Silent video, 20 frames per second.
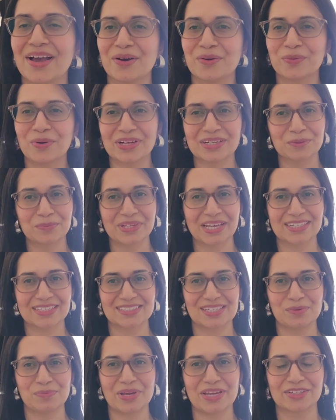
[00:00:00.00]
Welcome,
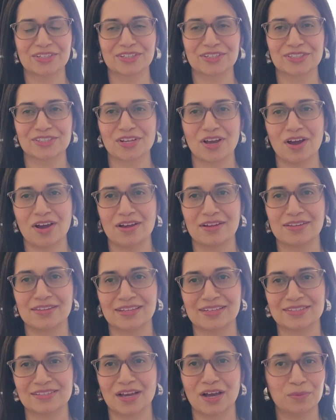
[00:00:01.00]
legacy makers, on
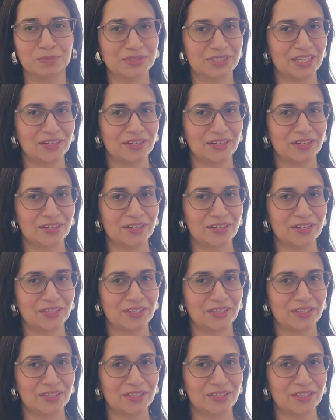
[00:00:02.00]
this hump